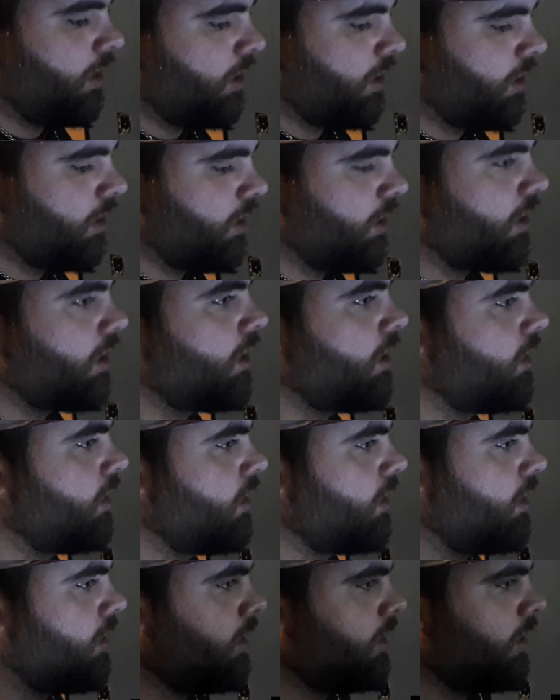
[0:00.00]

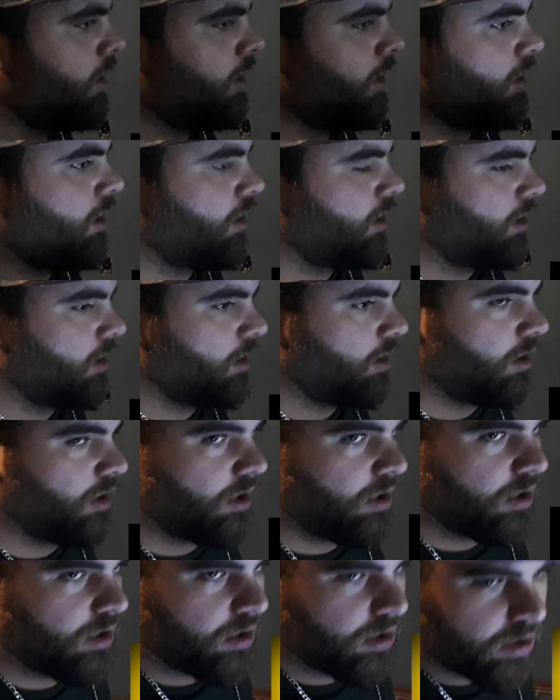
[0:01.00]

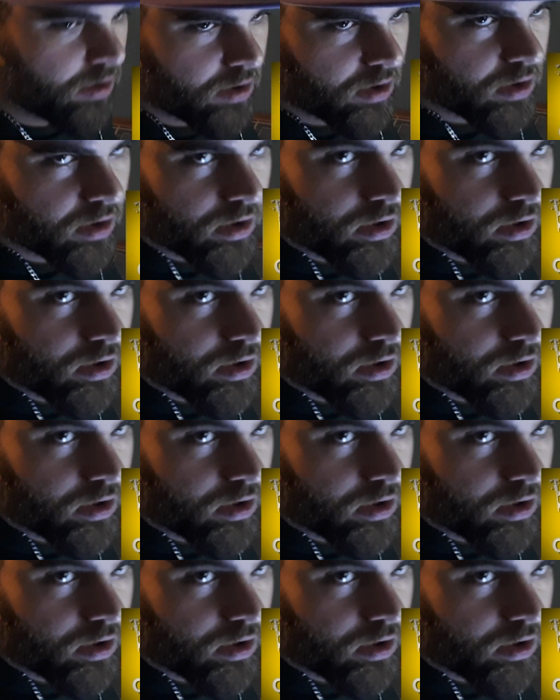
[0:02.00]
(no one is talking)